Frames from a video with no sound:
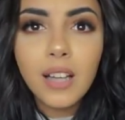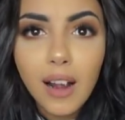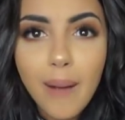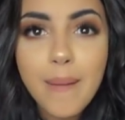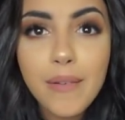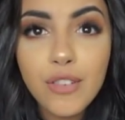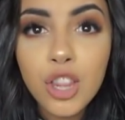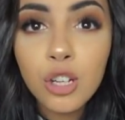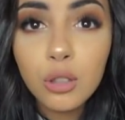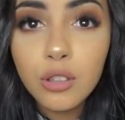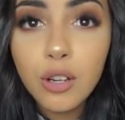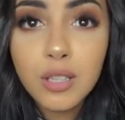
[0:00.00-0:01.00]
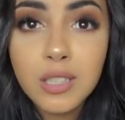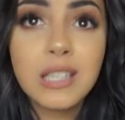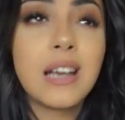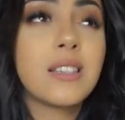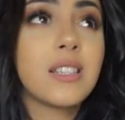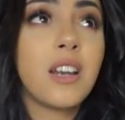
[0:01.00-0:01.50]
like I went for the glucose
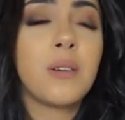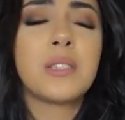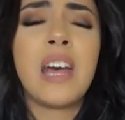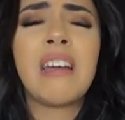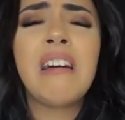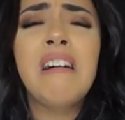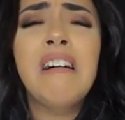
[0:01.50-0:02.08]
test and I was like,